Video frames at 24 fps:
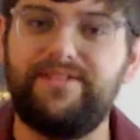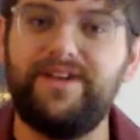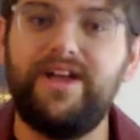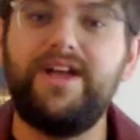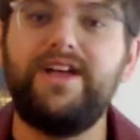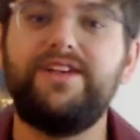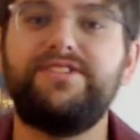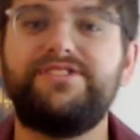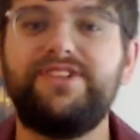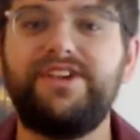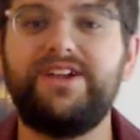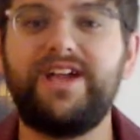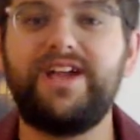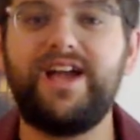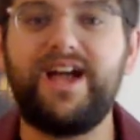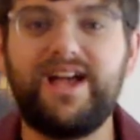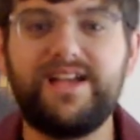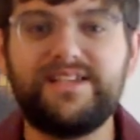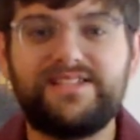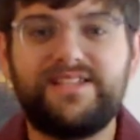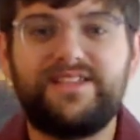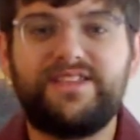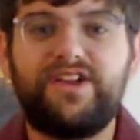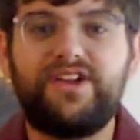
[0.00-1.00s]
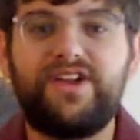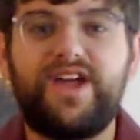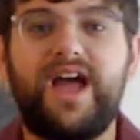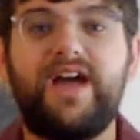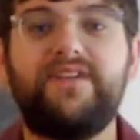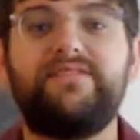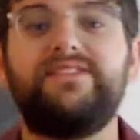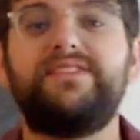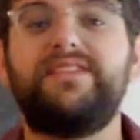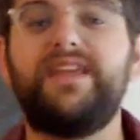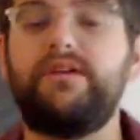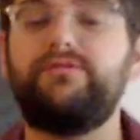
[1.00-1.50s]
So you guys, there you have
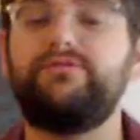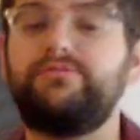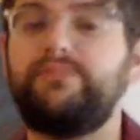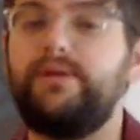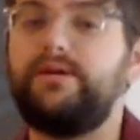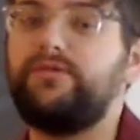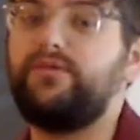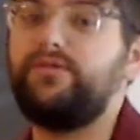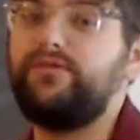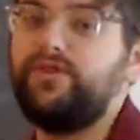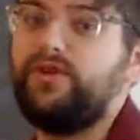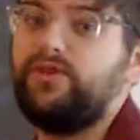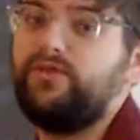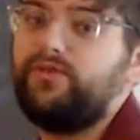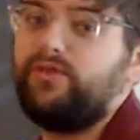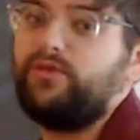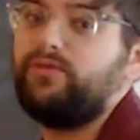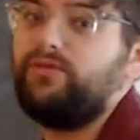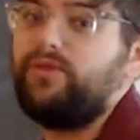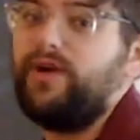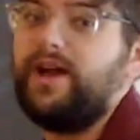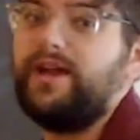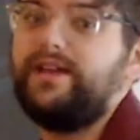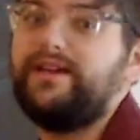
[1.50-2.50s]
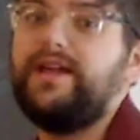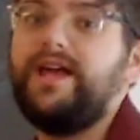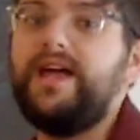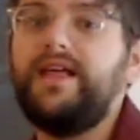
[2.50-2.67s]
it. That was my review for Run.